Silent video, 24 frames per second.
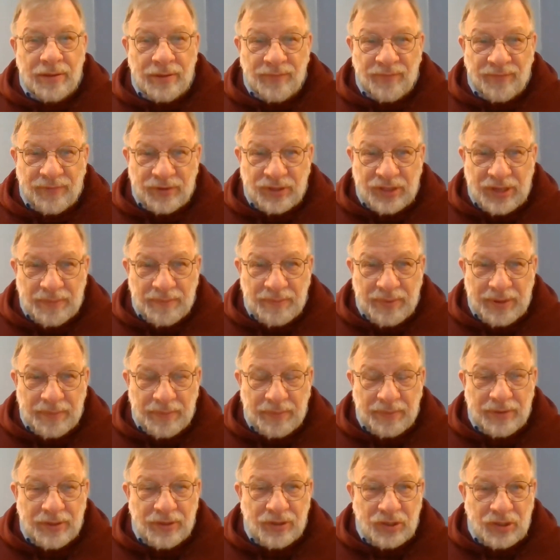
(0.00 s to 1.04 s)
for some
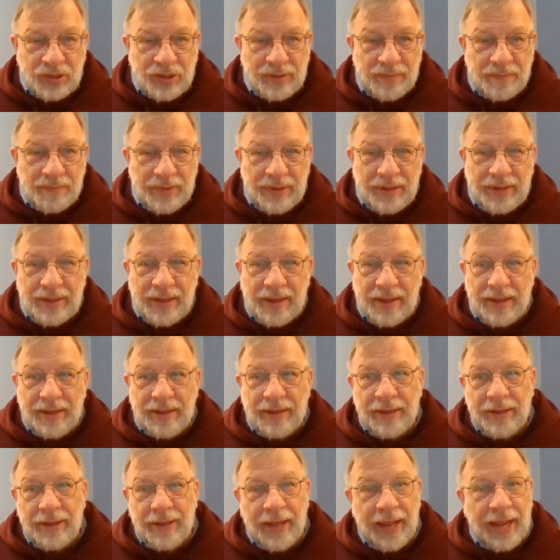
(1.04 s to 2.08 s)
people, this could
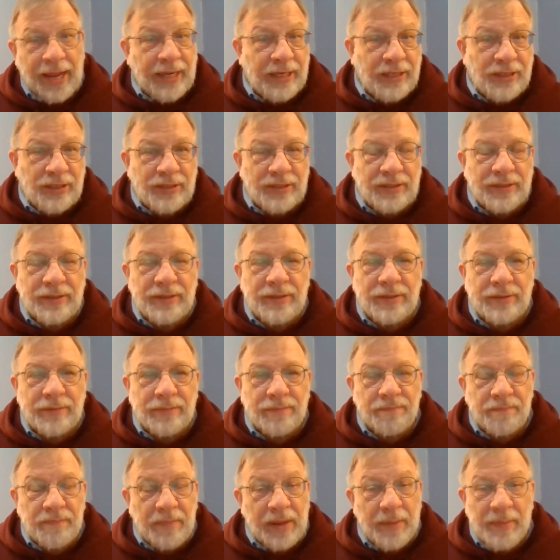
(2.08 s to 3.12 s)
be an ancient,
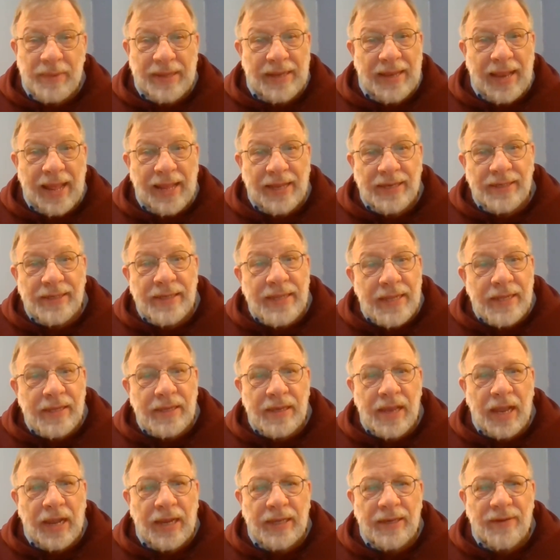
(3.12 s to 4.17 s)
maybe an antique
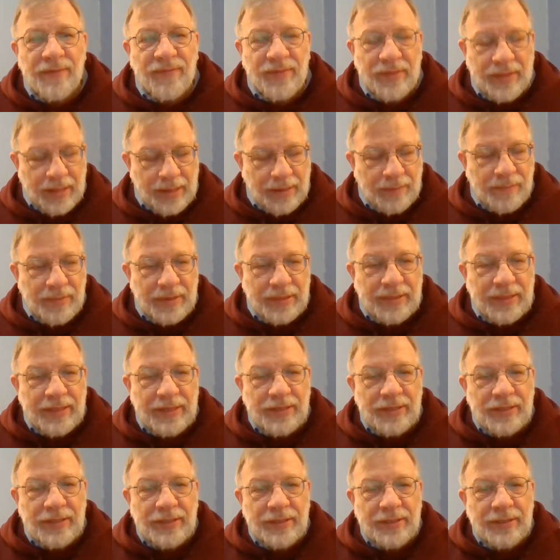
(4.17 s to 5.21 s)
kind of thing, but
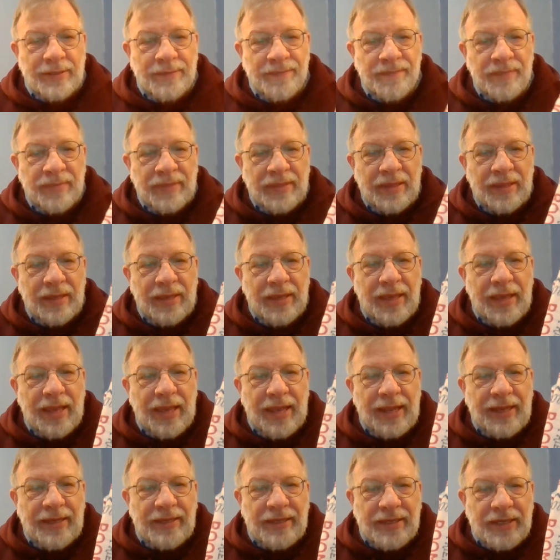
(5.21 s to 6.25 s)
this is
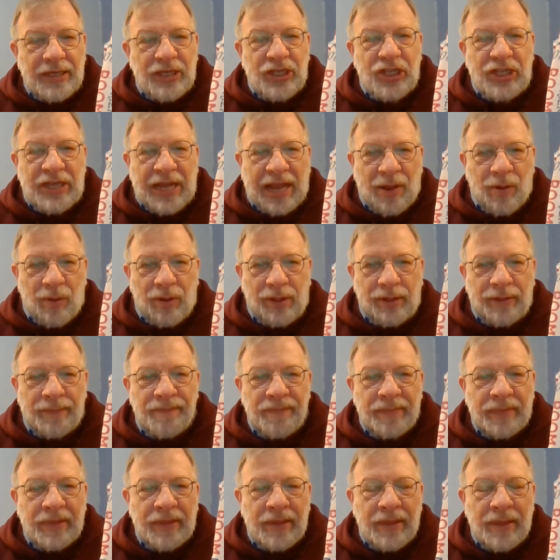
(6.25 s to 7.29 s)
a dish towel.
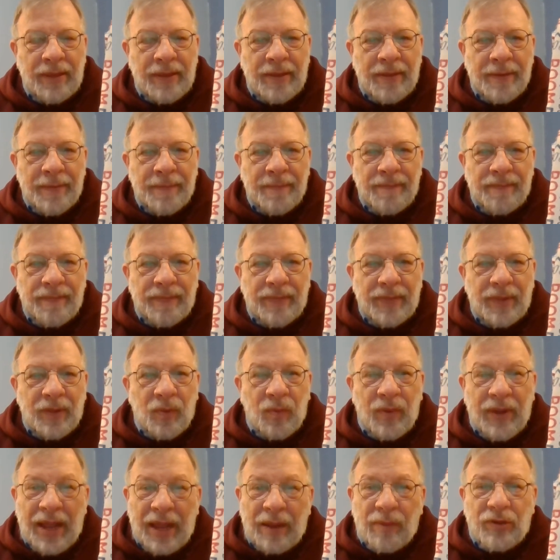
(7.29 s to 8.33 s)

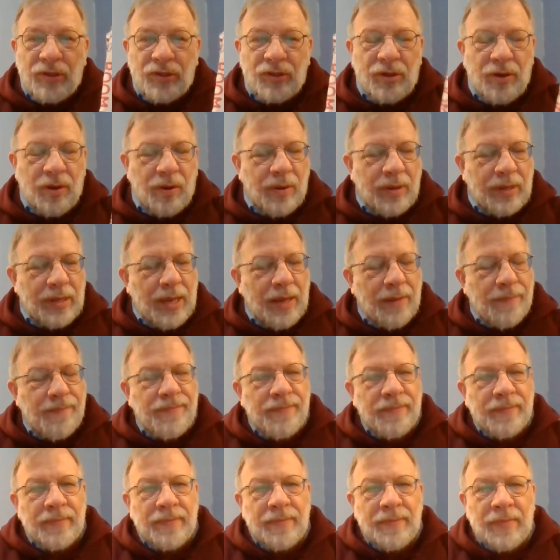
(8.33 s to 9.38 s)
When I was growing
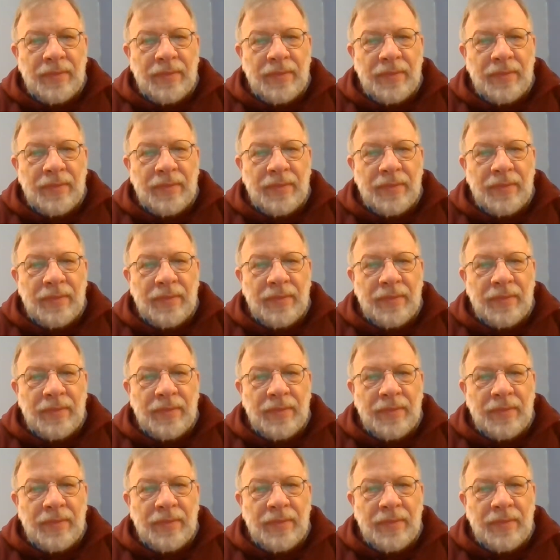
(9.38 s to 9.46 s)
up,